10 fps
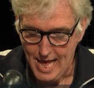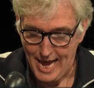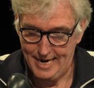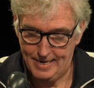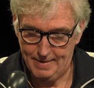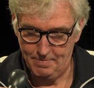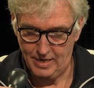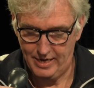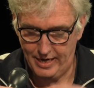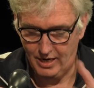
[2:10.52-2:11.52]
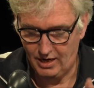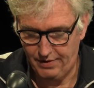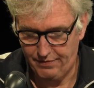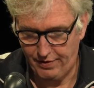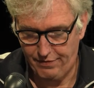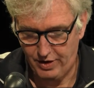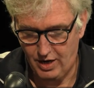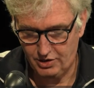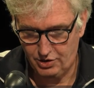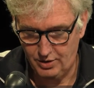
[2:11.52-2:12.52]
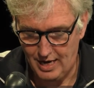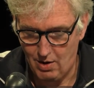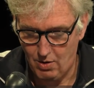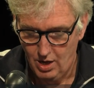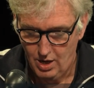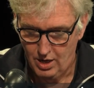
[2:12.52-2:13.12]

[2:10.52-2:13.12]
Hey, if I ask you now,